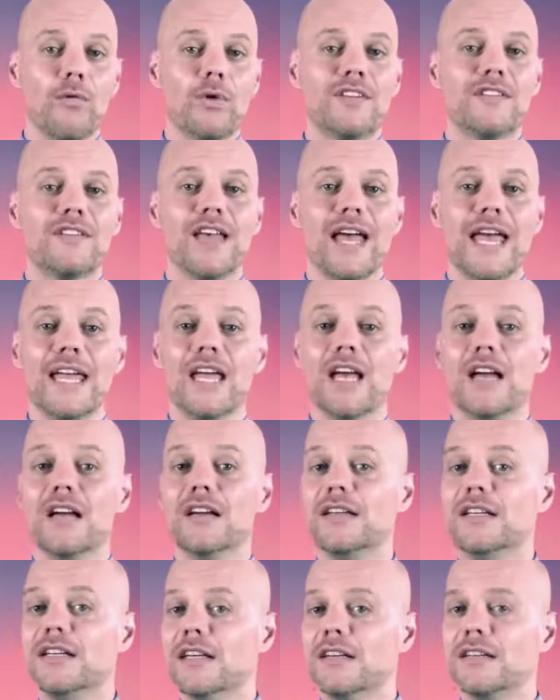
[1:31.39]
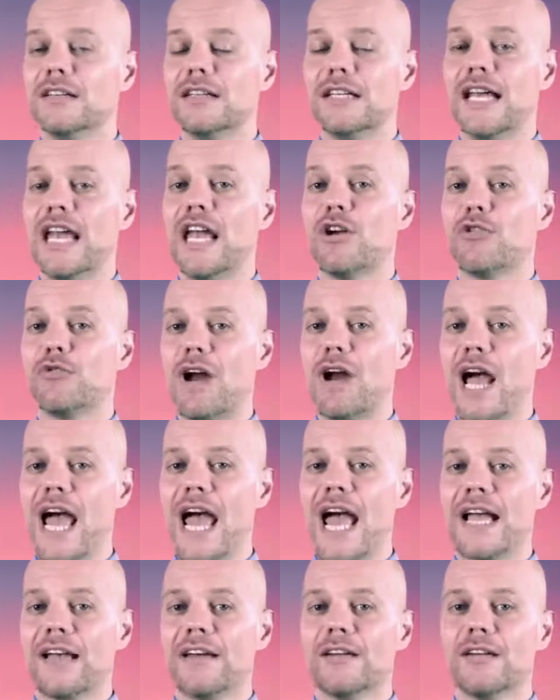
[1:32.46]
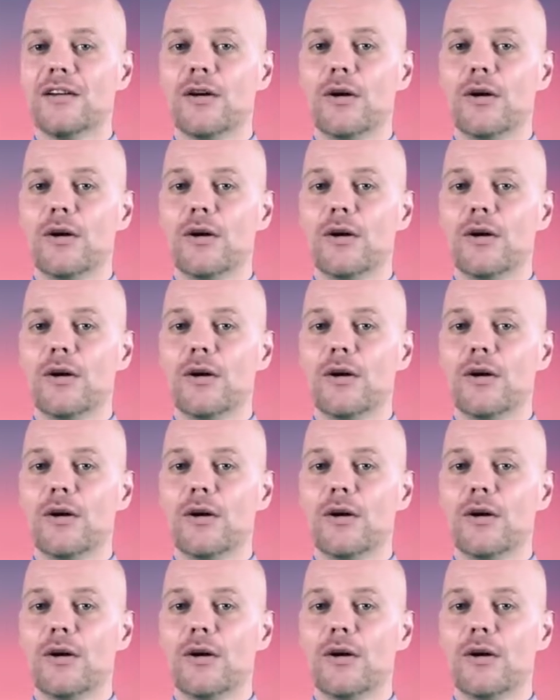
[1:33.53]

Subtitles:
we say g in rag,